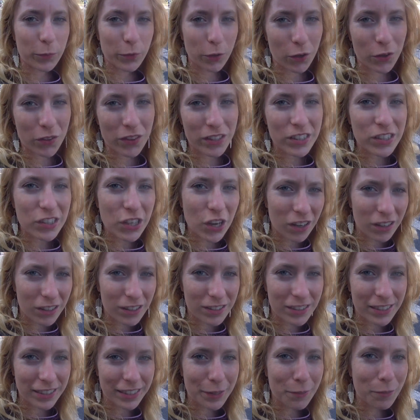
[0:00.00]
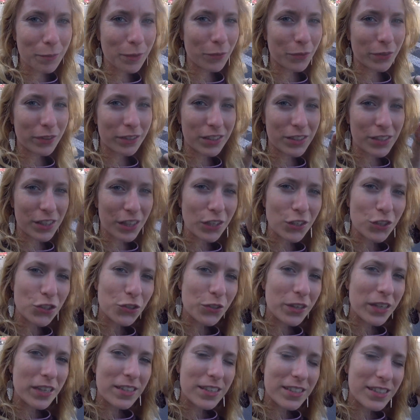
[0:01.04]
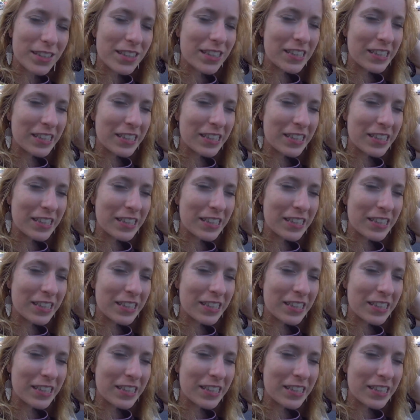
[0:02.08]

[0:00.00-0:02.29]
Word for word: with all these cars it can be really dangerous.